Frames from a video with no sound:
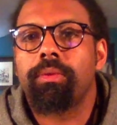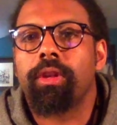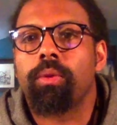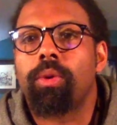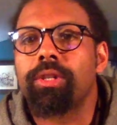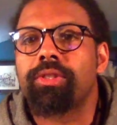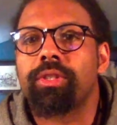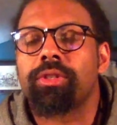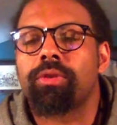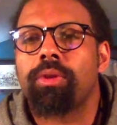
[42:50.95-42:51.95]
there was
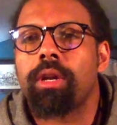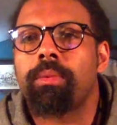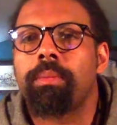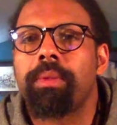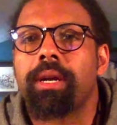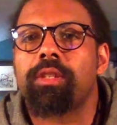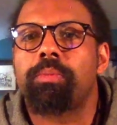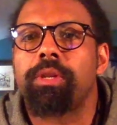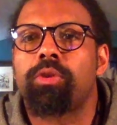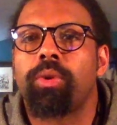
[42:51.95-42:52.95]
this incredible mix
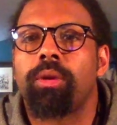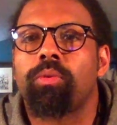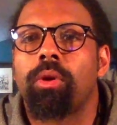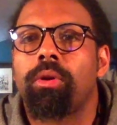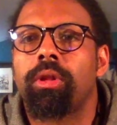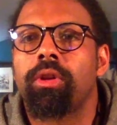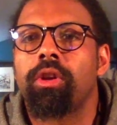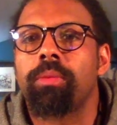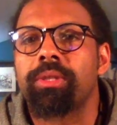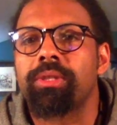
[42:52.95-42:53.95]
between rural and
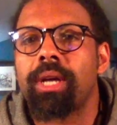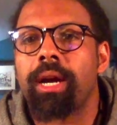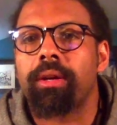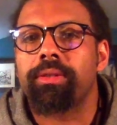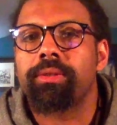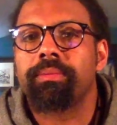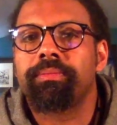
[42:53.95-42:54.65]
urban styles.